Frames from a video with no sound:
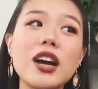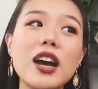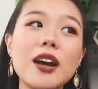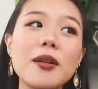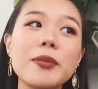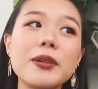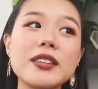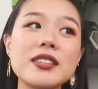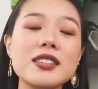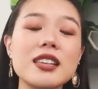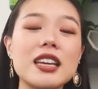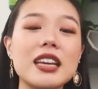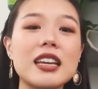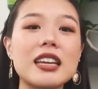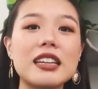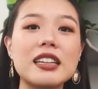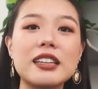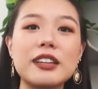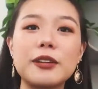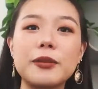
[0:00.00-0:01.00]
top is like
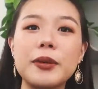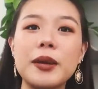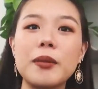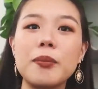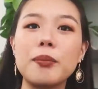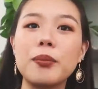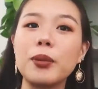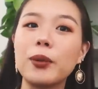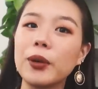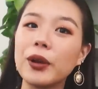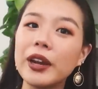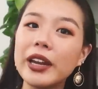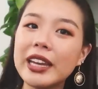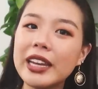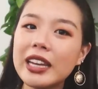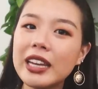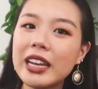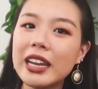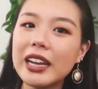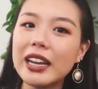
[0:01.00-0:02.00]
a little bit
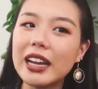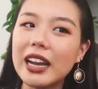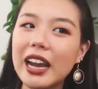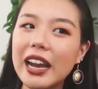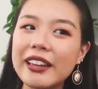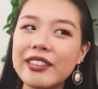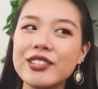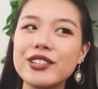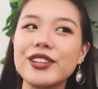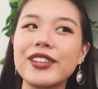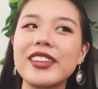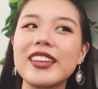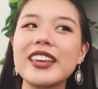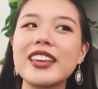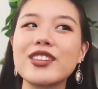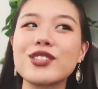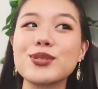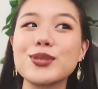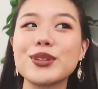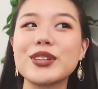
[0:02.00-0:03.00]
boring, I still think
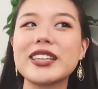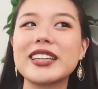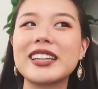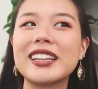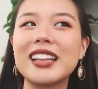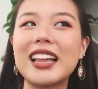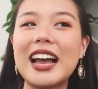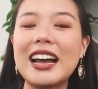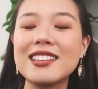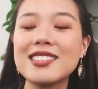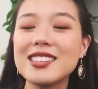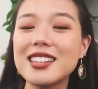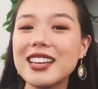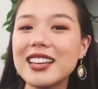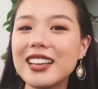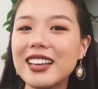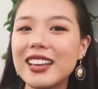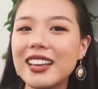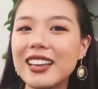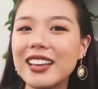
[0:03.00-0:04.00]
it's really
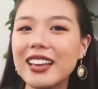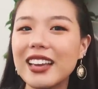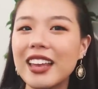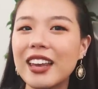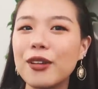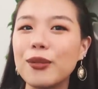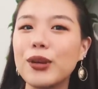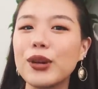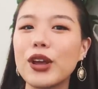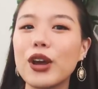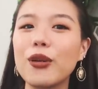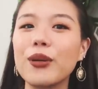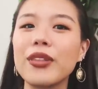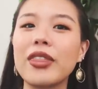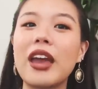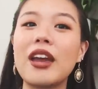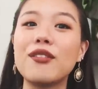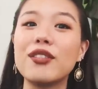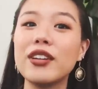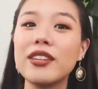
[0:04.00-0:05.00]
classic and it would go with
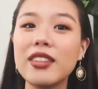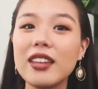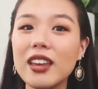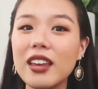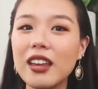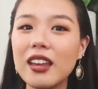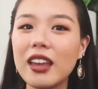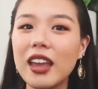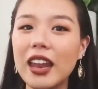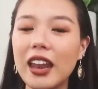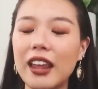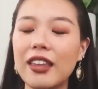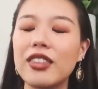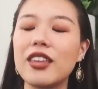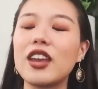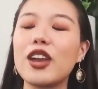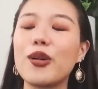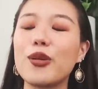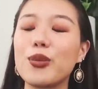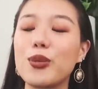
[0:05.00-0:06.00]
everything and I
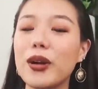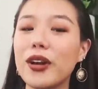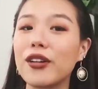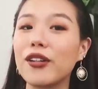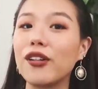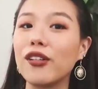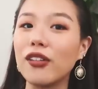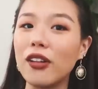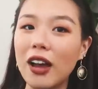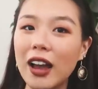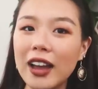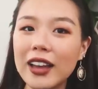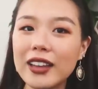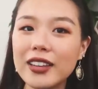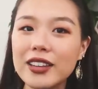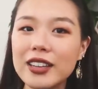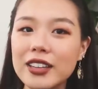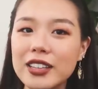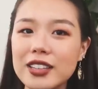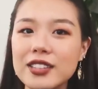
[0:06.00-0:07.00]
think I would wear it a lot.